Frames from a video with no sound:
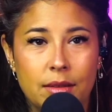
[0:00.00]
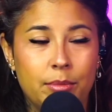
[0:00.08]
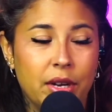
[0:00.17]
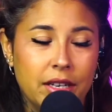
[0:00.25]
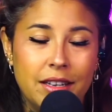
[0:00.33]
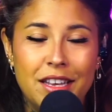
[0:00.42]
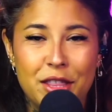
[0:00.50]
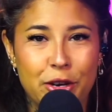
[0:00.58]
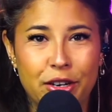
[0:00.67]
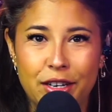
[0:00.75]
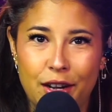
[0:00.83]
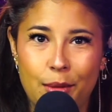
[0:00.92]
But Keith
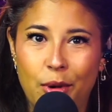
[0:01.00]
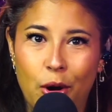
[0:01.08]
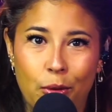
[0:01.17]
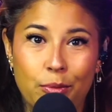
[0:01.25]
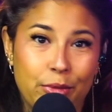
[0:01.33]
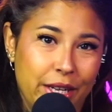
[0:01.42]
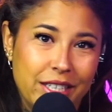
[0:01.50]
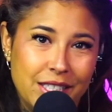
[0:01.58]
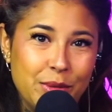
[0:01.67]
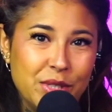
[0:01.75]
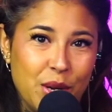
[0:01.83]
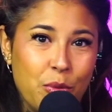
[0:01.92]
couldn't come home because
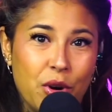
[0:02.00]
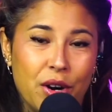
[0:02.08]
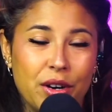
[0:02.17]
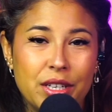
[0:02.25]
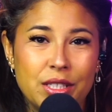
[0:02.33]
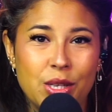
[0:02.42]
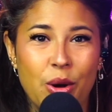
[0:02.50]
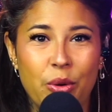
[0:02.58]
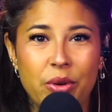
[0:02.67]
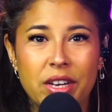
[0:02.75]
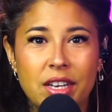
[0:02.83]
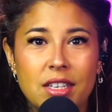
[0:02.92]
he was at work, so
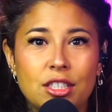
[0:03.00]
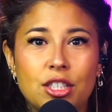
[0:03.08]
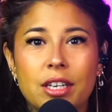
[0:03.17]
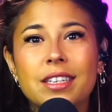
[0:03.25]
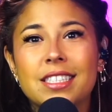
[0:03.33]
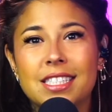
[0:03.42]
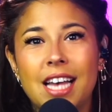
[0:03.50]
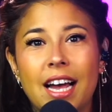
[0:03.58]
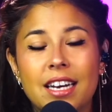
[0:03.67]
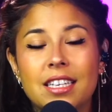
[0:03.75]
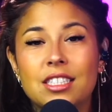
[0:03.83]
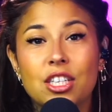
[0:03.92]
Sherri
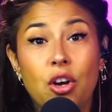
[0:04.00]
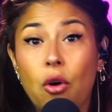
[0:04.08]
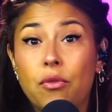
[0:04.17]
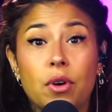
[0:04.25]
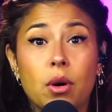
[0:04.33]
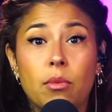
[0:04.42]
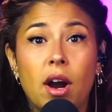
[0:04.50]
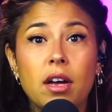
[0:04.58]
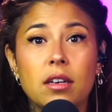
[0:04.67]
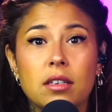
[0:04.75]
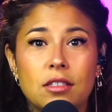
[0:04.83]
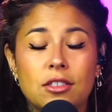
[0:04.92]
decided to go for a
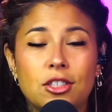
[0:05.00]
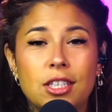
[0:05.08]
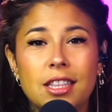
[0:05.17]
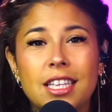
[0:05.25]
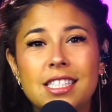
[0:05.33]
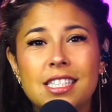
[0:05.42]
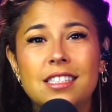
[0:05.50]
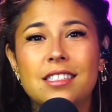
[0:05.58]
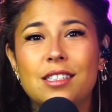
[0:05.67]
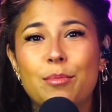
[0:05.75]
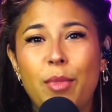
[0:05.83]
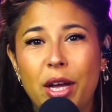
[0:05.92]
run. She listened
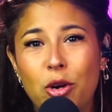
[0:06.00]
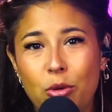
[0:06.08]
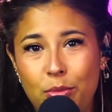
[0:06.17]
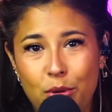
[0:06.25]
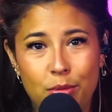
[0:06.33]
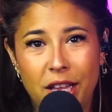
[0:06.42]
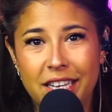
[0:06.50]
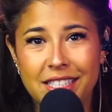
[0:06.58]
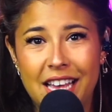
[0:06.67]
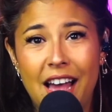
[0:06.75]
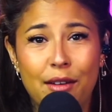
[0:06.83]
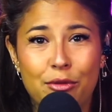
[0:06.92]
to Michael Bublé's
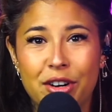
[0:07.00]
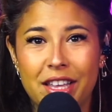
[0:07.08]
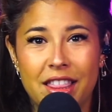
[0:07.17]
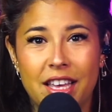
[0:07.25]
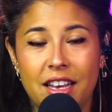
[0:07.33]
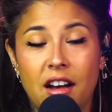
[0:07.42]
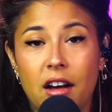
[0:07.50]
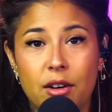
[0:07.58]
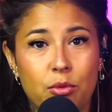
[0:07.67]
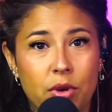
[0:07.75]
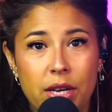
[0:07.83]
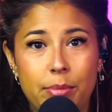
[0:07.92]
Everything
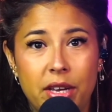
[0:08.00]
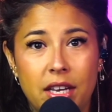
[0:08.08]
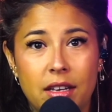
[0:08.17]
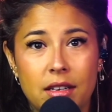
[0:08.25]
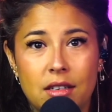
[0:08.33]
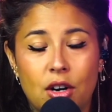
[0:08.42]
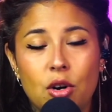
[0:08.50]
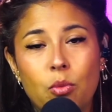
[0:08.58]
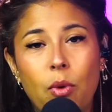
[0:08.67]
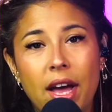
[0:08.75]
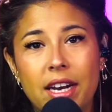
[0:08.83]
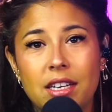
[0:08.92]
on repeat, her
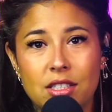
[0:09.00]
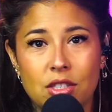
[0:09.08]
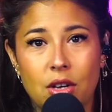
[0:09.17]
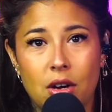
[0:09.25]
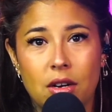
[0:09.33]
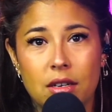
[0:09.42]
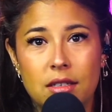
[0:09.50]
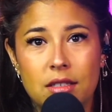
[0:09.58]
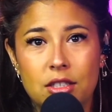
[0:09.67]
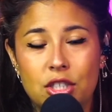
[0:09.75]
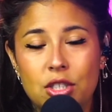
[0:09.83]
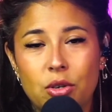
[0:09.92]
wedding song.
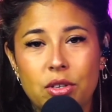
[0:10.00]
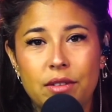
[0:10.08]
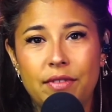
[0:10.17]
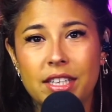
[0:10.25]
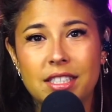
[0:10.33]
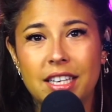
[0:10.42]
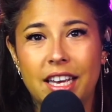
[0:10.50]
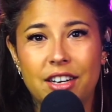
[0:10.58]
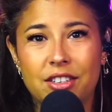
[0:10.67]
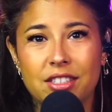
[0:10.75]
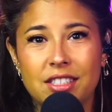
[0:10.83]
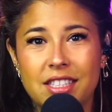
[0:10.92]
She told
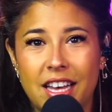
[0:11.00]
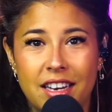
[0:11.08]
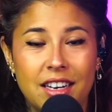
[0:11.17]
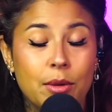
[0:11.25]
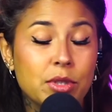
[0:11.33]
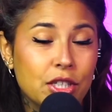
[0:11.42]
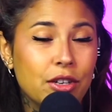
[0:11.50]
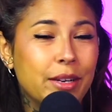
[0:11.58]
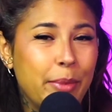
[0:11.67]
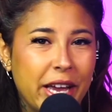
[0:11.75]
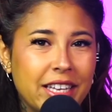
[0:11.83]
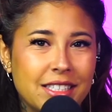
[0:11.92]
investigators that it was good to
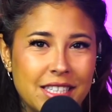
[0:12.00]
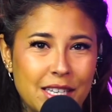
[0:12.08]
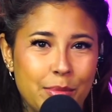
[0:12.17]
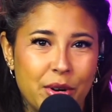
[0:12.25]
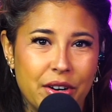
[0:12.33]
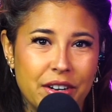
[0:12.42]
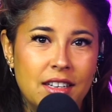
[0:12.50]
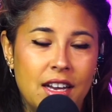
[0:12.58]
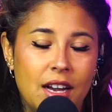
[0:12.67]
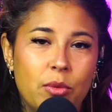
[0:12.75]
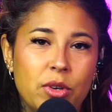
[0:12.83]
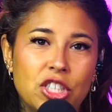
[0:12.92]
pacekeeper,
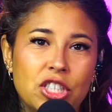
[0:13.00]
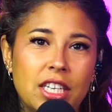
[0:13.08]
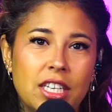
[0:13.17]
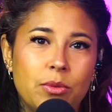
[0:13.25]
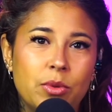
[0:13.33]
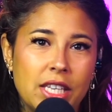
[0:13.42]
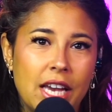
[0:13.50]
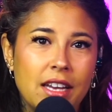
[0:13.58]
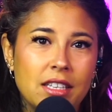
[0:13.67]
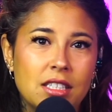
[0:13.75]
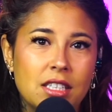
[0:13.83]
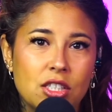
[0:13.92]
and when she was
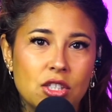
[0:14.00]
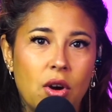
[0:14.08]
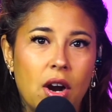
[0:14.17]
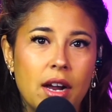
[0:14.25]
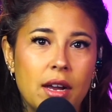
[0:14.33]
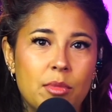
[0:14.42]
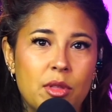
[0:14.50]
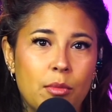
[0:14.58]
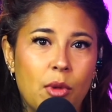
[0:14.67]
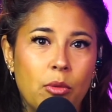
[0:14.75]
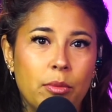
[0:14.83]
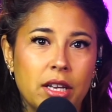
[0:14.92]
asked to describe the
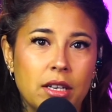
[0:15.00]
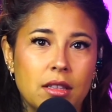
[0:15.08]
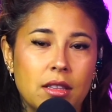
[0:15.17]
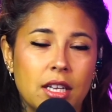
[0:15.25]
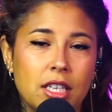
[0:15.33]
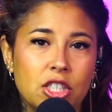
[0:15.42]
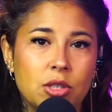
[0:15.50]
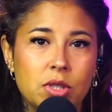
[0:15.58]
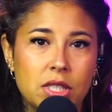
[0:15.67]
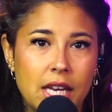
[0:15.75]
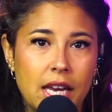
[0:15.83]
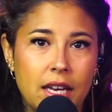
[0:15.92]
moment that she
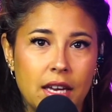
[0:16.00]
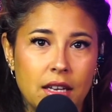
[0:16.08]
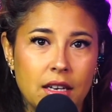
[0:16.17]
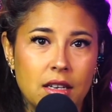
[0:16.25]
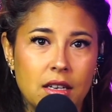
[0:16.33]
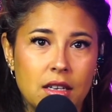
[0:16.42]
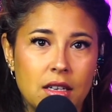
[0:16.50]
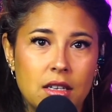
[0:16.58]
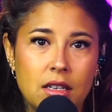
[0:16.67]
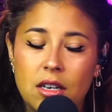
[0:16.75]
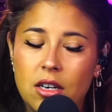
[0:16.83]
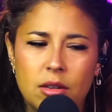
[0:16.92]
was taken,
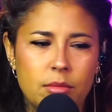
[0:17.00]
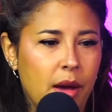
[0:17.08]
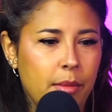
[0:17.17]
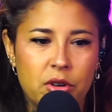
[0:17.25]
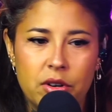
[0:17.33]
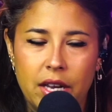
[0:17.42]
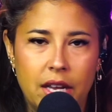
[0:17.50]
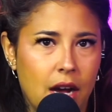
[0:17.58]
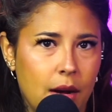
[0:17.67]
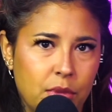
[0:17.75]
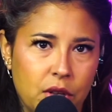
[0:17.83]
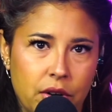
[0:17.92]
her memory
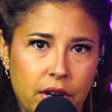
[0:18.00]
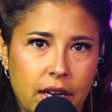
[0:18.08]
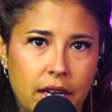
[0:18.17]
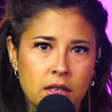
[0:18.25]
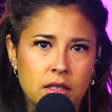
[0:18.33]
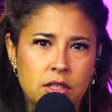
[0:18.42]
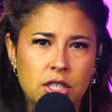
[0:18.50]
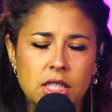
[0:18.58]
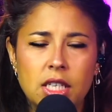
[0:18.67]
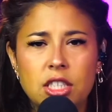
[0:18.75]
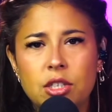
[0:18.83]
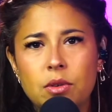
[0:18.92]
got blurry. She
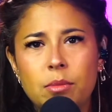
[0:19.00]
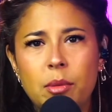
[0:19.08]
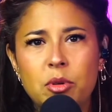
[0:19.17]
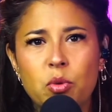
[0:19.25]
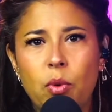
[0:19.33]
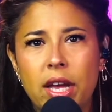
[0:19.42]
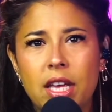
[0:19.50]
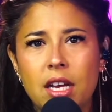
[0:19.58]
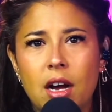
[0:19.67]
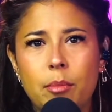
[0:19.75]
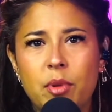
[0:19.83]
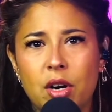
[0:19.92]
said she remembered
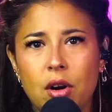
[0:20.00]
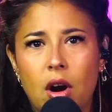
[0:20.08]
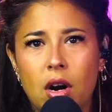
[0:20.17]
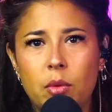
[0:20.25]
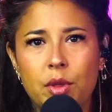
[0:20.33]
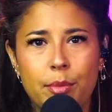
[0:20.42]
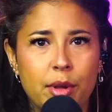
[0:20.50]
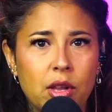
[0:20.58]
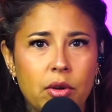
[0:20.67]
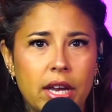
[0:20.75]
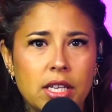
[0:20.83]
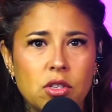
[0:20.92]
waking up in a car with a
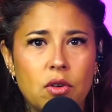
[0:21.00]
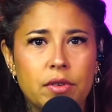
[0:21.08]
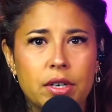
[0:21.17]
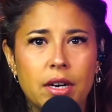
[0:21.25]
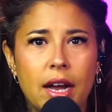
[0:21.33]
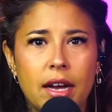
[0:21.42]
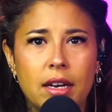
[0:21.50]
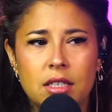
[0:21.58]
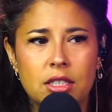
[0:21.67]
pillowcase over her head.